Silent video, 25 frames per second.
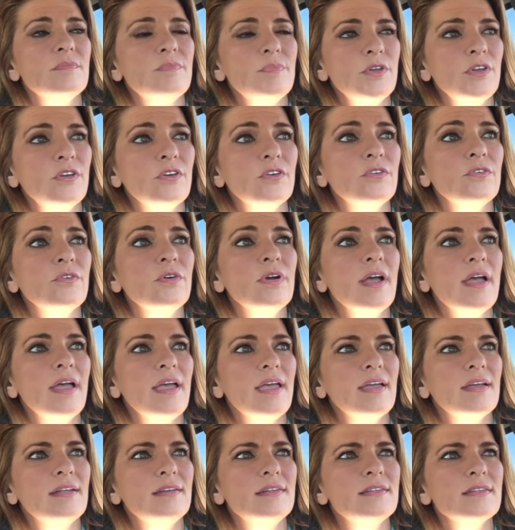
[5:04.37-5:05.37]
DePuy,
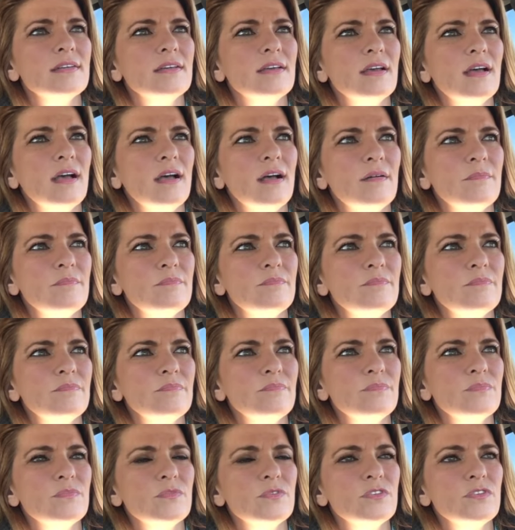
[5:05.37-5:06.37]
and
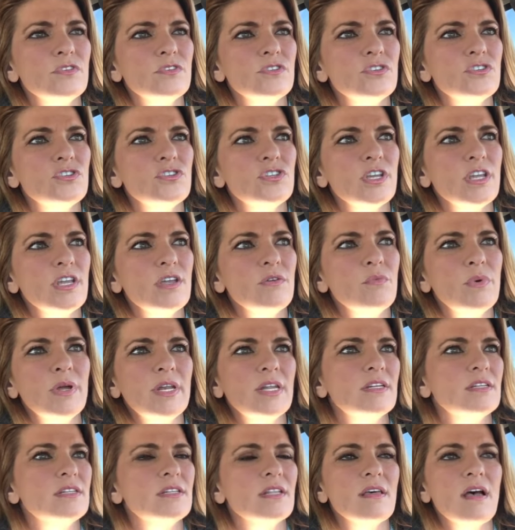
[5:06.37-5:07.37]
she
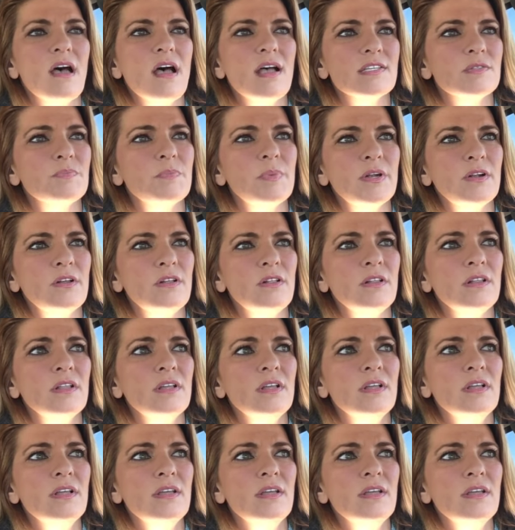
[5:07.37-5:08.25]
went into the hospital